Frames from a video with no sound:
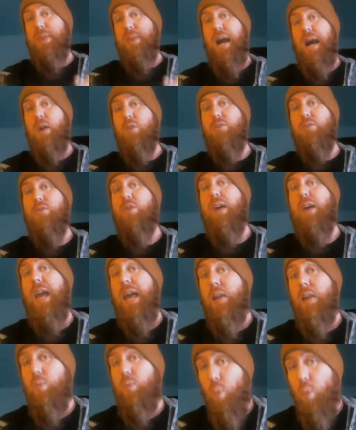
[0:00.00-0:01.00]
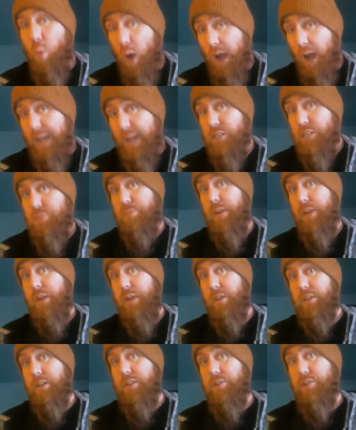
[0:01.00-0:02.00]
powerful and widespread
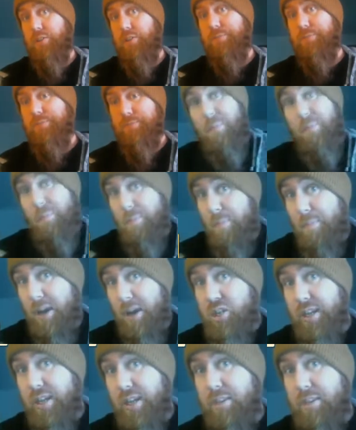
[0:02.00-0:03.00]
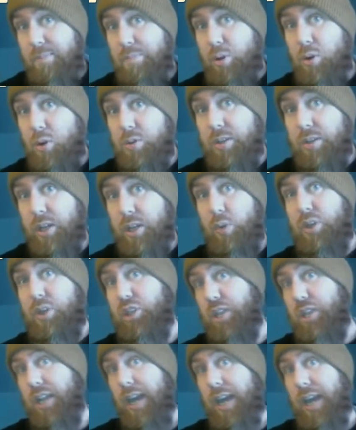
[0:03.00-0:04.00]
religion, much like the boost that
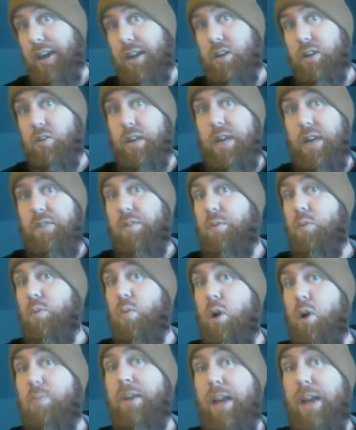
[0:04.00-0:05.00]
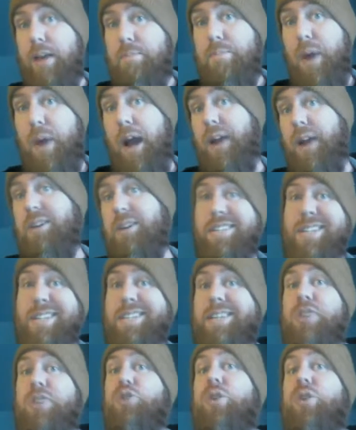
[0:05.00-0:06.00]
Christianity will get from the Roman Empire
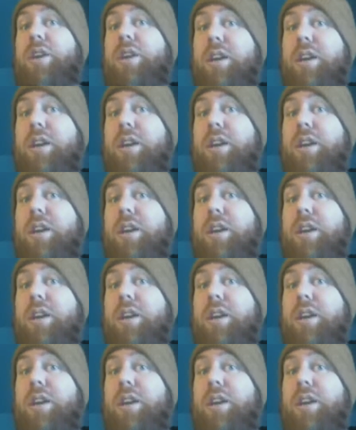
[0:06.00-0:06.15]
600